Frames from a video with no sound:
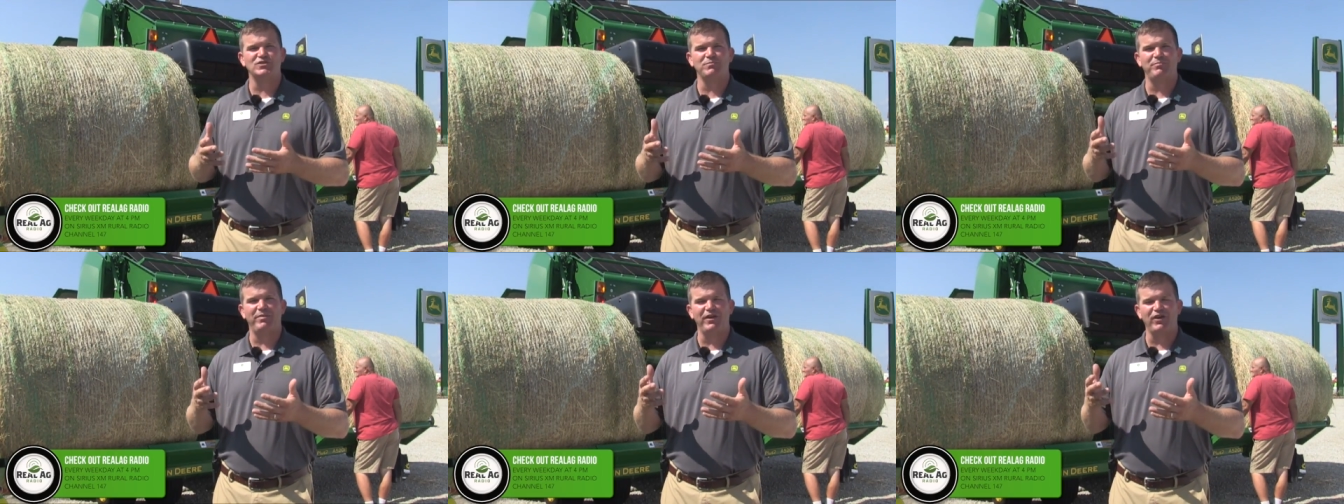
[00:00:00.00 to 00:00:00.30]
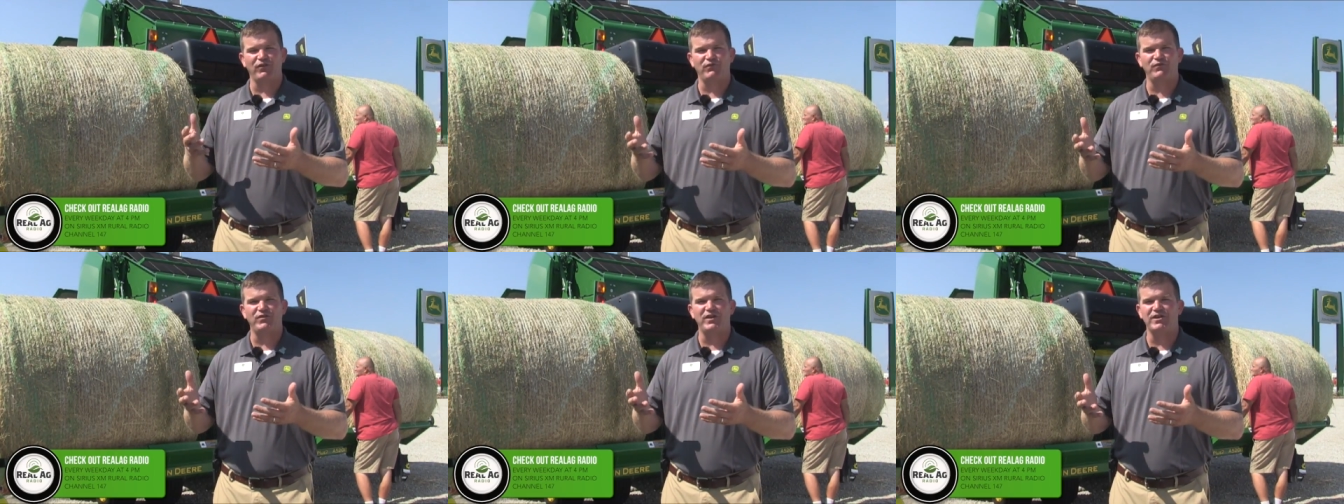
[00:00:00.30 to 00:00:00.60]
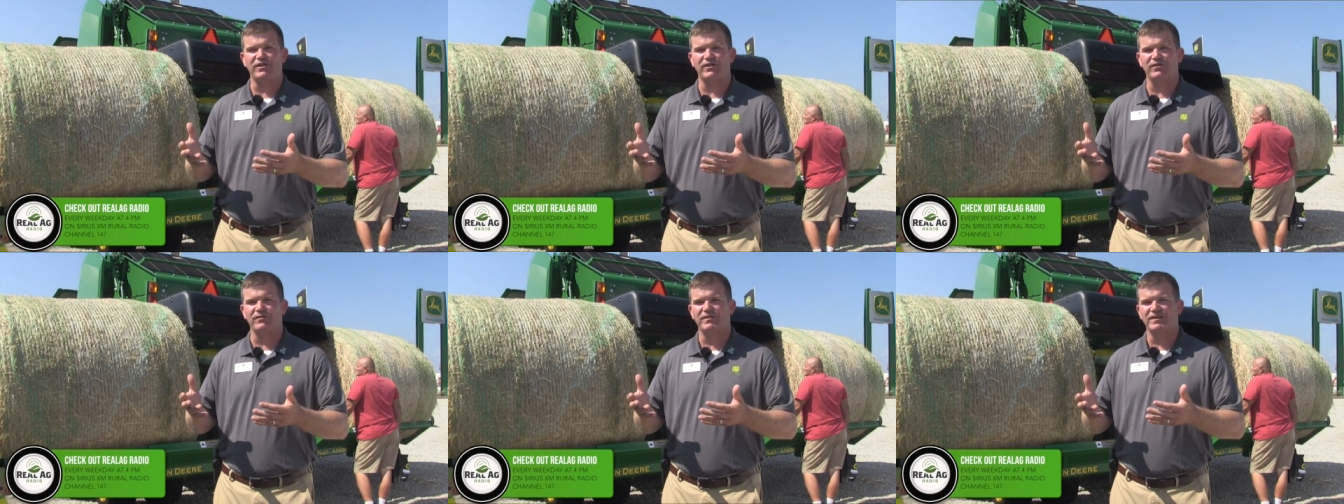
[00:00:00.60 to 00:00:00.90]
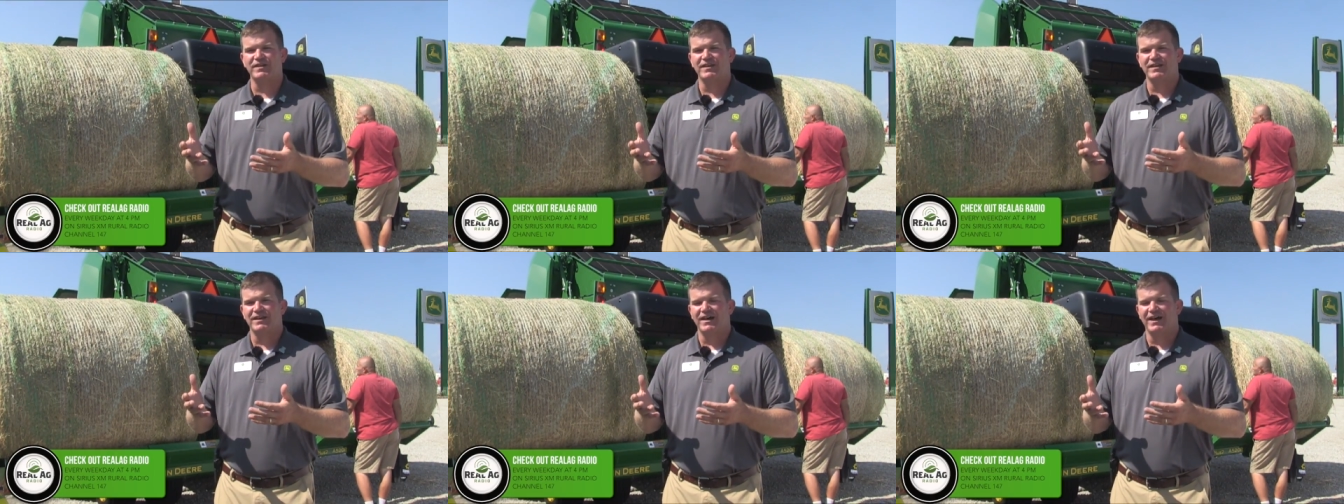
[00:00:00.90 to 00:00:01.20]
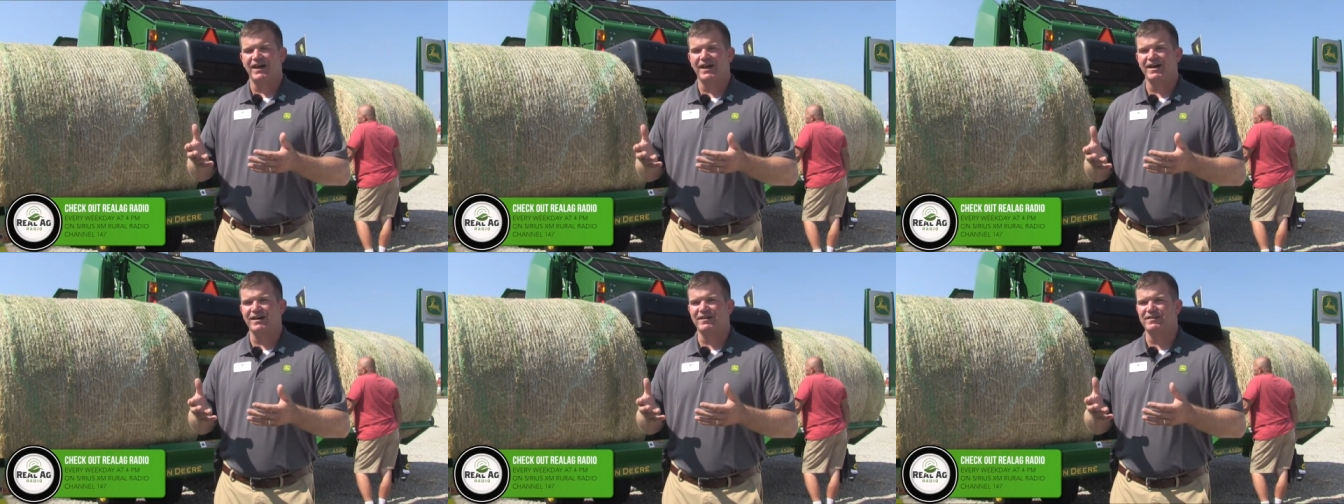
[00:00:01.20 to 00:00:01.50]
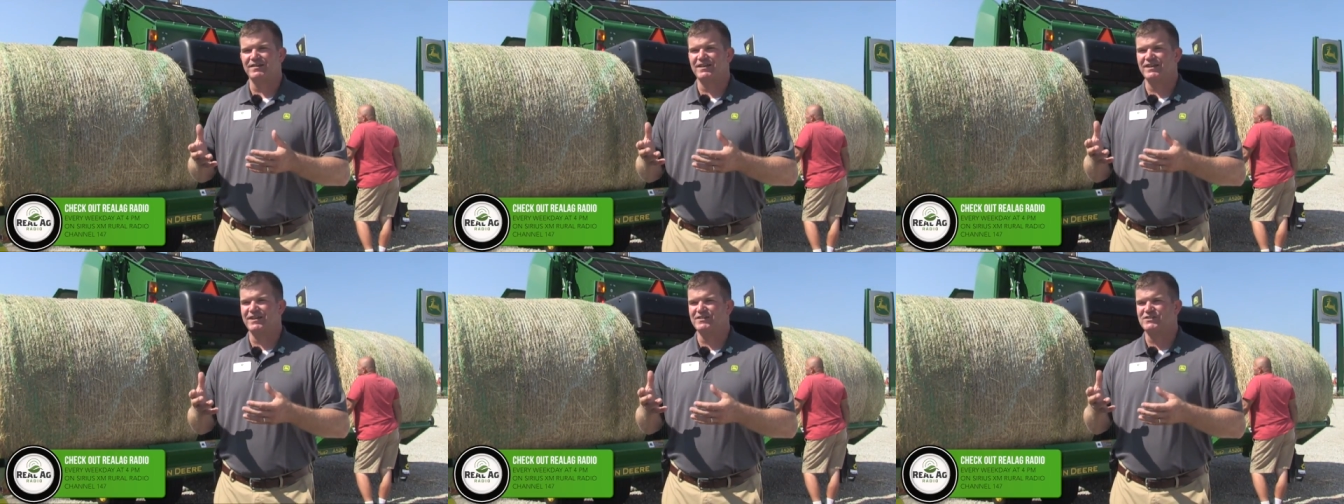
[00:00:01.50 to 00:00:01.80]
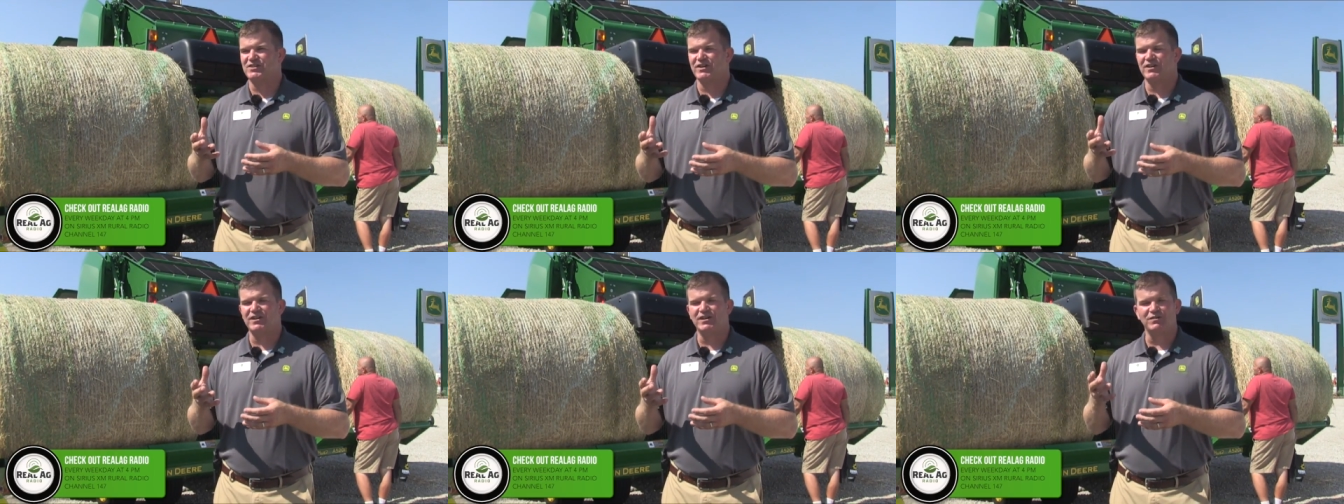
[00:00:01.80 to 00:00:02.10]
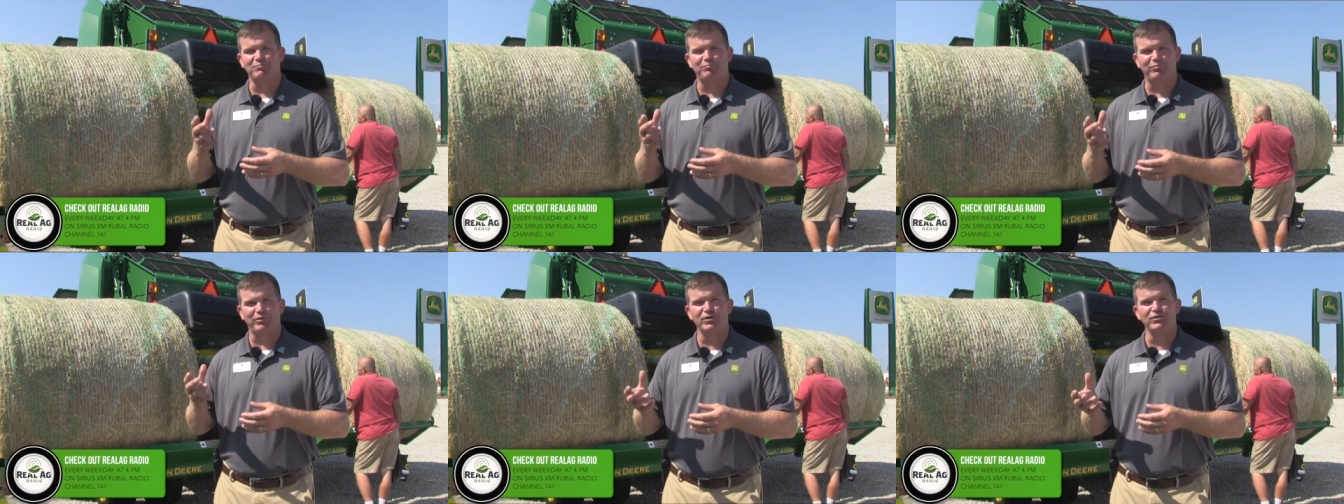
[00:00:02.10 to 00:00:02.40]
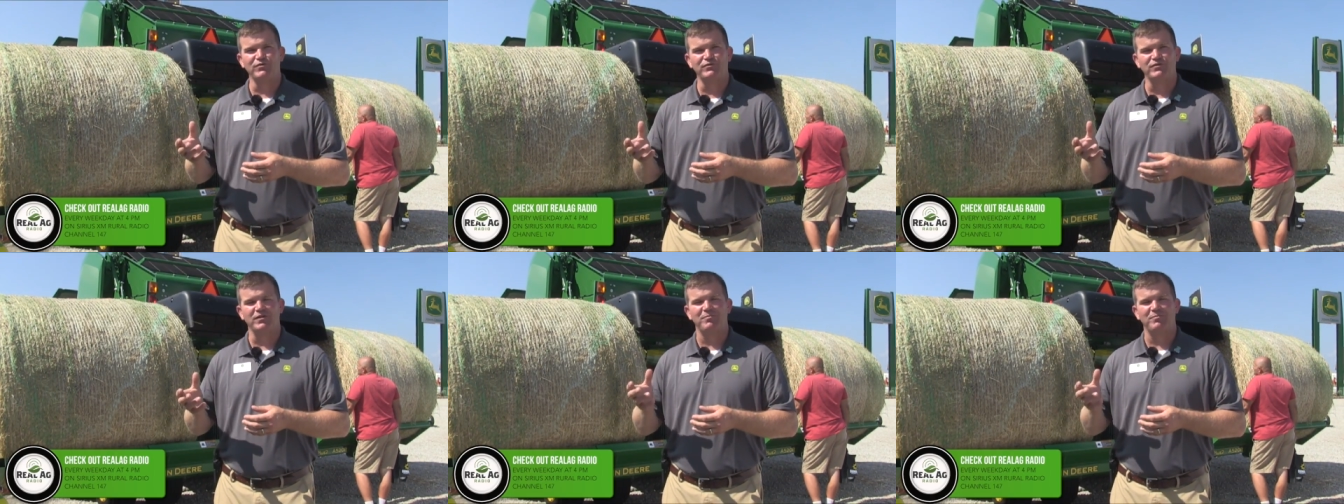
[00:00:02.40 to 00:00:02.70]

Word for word: a bale feeder, uh, it's going to improve